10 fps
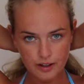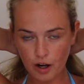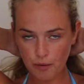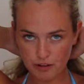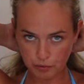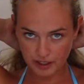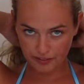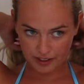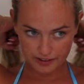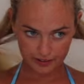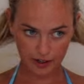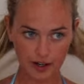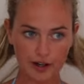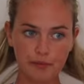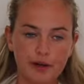I always wanted that
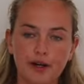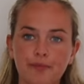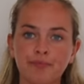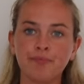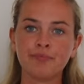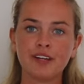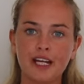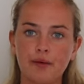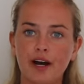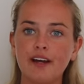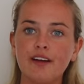skirt, but anyway,